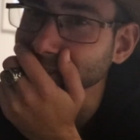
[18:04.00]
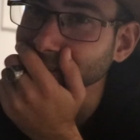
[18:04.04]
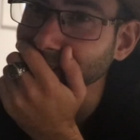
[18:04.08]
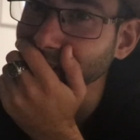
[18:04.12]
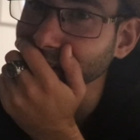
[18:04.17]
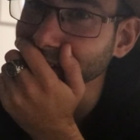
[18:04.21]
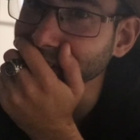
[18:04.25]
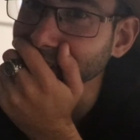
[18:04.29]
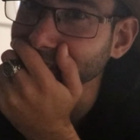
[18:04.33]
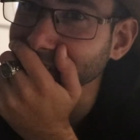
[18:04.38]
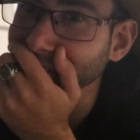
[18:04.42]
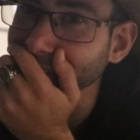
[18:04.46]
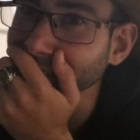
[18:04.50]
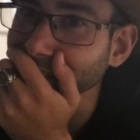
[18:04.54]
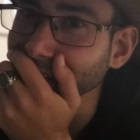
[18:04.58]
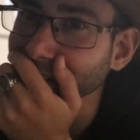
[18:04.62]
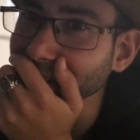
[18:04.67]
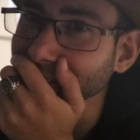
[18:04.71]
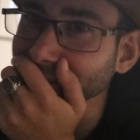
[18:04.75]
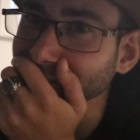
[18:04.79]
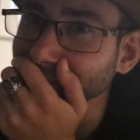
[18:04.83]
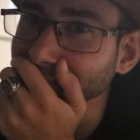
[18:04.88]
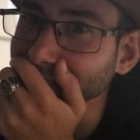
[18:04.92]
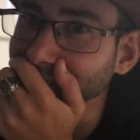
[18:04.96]
trying to
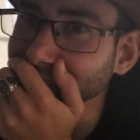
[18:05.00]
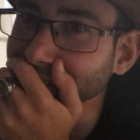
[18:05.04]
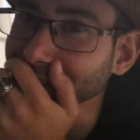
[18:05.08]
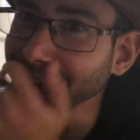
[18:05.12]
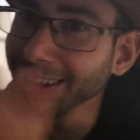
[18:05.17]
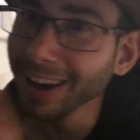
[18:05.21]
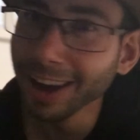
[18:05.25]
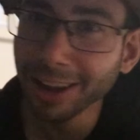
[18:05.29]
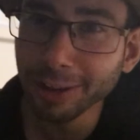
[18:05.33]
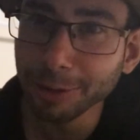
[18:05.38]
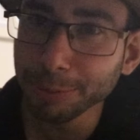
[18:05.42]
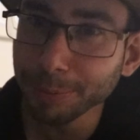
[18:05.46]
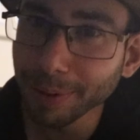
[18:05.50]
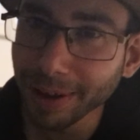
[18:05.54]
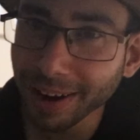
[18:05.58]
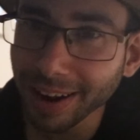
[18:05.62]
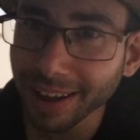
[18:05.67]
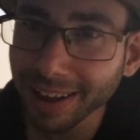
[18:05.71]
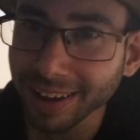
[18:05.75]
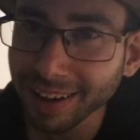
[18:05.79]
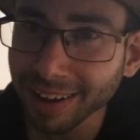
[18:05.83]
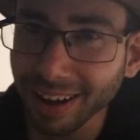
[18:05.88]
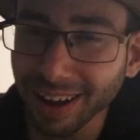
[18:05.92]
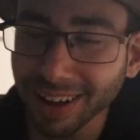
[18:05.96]
cry for you guys, but
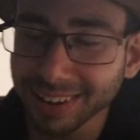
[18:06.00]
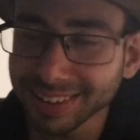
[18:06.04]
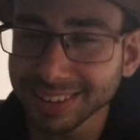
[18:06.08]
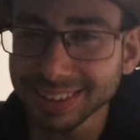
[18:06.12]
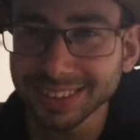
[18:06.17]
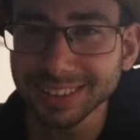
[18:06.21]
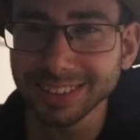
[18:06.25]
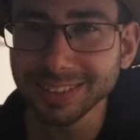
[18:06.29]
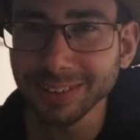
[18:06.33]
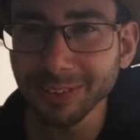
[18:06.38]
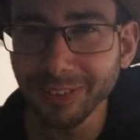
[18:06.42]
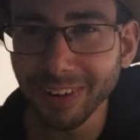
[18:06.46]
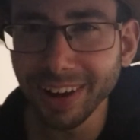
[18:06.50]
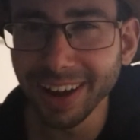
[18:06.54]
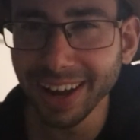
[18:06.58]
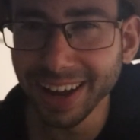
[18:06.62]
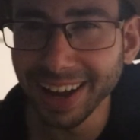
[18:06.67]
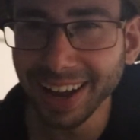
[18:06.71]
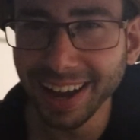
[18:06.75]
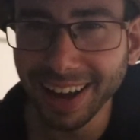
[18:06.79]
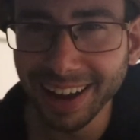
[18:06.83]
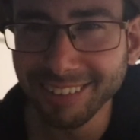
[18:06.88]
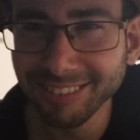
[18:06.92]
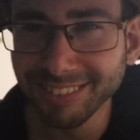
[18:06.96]
I can't. This is the way
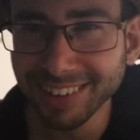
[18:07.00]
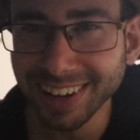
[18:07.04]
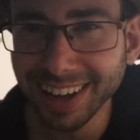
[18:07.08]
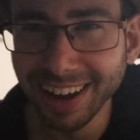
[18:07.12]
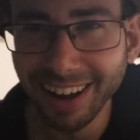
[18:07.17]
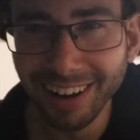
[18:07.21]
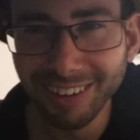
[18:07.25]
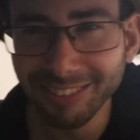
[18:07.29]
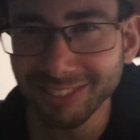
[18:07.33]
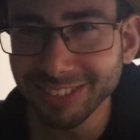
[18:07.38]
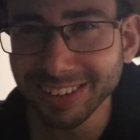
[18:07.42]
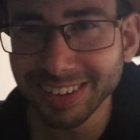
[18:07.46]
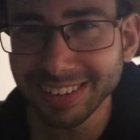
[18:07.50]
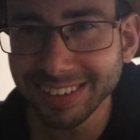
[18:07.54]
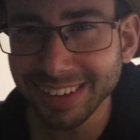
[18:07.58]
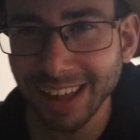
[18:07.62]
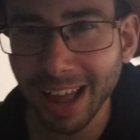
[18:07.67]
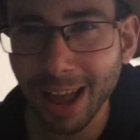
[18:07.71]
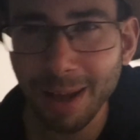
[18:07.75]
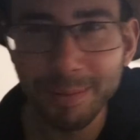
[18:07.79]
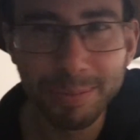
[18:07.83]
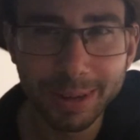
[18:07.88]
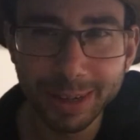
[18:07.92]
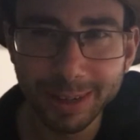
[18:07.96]
I am now. I'm just
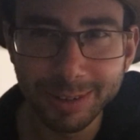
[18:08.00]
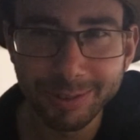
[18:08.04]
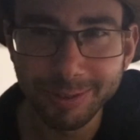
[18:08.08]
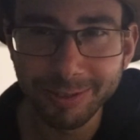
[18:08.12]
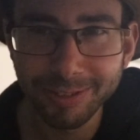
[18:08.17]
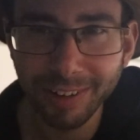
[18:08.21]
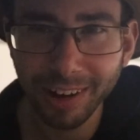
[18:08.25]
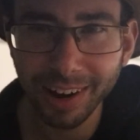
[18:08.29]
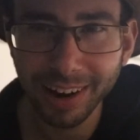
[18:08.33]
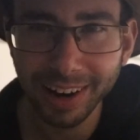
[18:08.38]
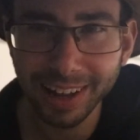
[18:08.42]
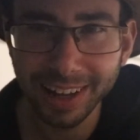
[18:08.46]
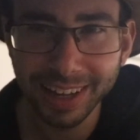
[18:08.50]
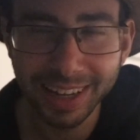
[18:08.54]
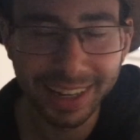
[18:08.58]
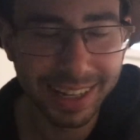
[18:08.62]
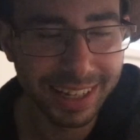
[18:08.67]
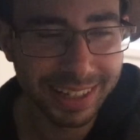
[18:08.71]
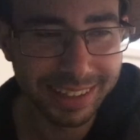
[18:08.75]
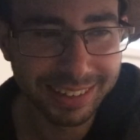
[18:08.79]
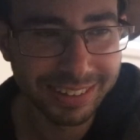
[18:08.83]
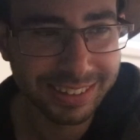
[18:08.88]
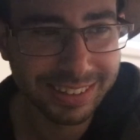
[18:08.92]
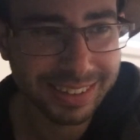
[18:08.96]
happy, funny,
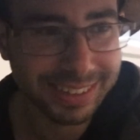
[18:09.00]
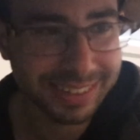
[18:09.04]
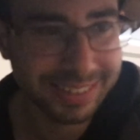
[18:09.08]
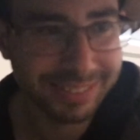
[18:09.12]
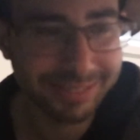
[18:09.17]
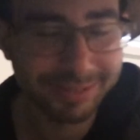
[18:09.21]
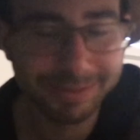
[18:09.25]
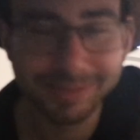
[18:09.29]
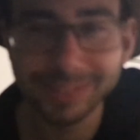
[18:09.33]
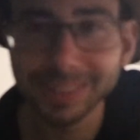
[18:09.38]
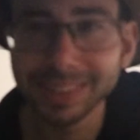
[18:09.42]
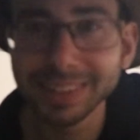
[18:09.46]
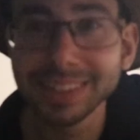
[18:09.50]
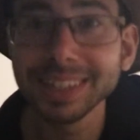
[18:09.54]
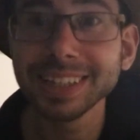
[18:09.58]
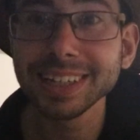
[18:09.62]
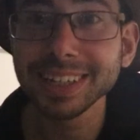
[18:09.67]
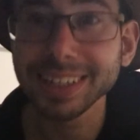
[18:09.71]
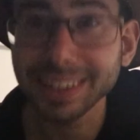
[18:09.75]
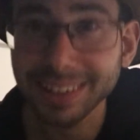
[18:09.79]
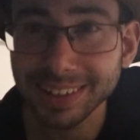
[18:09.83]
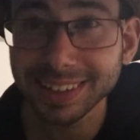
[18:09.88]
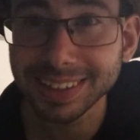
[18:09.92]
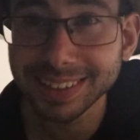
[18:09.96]
and just
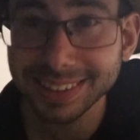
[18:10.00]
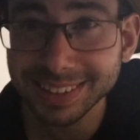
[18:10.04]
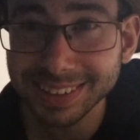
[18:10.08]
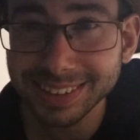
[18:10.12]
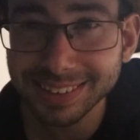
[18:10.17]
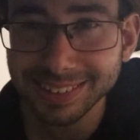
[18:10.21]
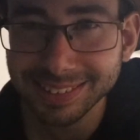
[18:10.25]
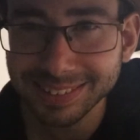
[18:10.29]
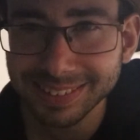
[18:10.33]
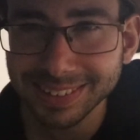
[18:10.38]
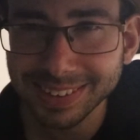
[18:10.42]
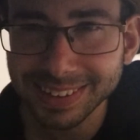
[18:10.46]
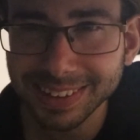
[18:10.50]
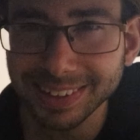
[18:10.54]
ridiculous.